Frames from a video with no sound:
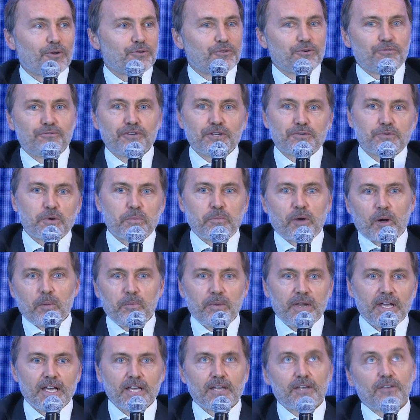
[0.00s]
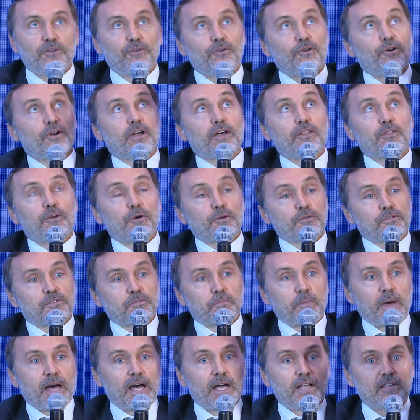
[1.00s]
to Fit Republic, you look at those
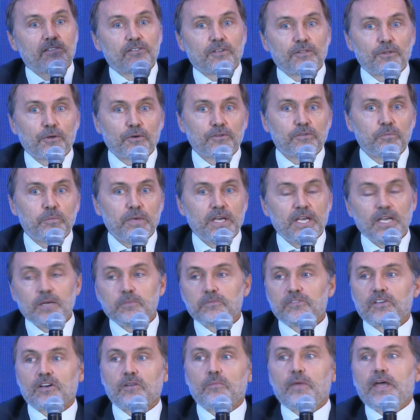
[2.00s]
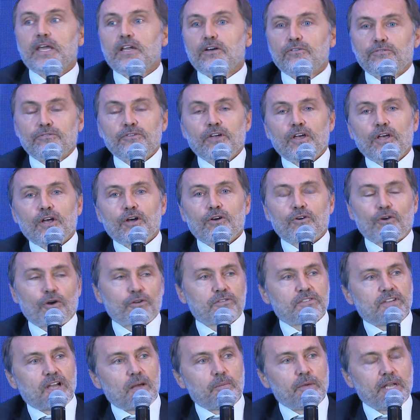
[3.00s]
spans and those beams, they're made of
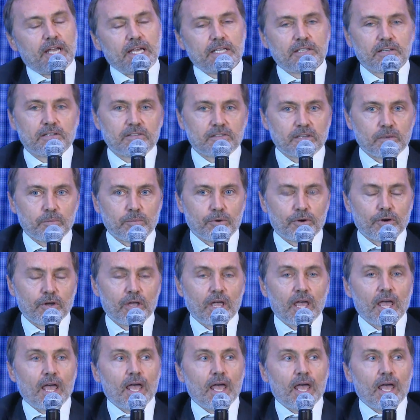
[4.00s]
cross-laminated timber.